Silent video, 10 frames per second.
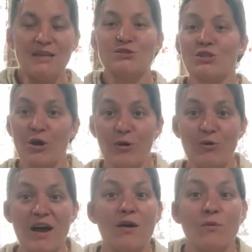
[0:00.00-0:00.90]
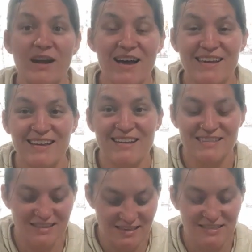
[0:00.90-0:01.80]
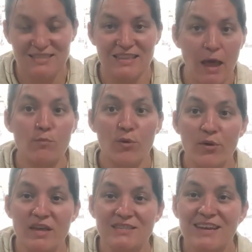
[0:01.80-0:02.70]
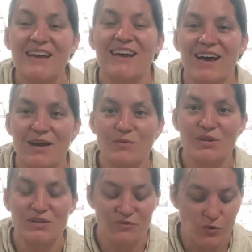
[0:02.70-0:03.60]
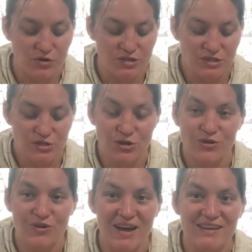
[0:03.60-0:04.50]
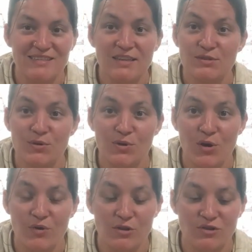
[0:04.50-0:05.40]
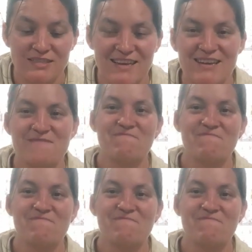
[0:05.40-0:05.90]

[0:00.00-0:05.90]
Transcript: So when I get this to that point, I will of course show you guys so you know what it looks like.